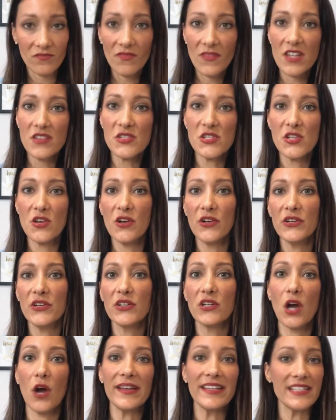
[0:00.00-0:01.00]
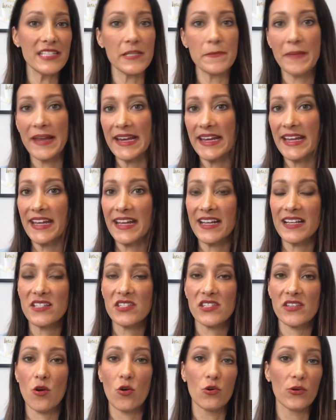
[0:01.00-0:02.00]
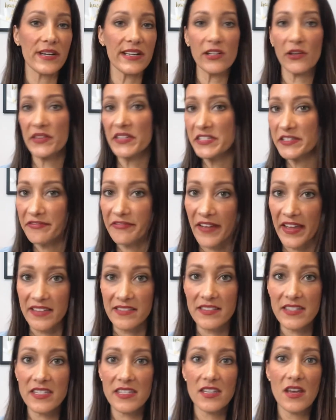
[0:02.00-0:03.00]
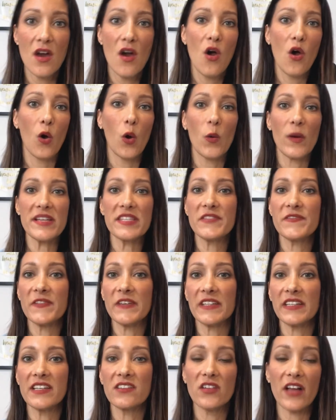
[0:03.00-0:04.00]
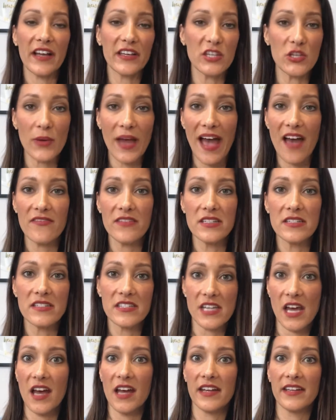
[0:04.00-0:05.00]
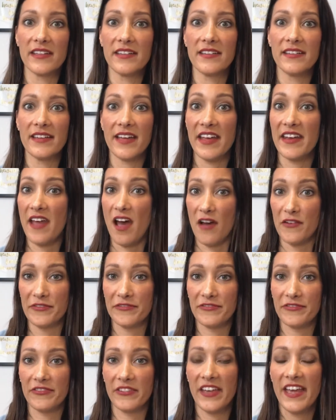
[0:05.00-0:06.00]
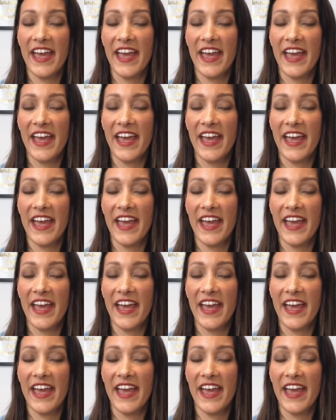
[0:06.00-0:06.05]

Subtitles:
So going into meetings, already on the defense, always feeling like you haven't done enough.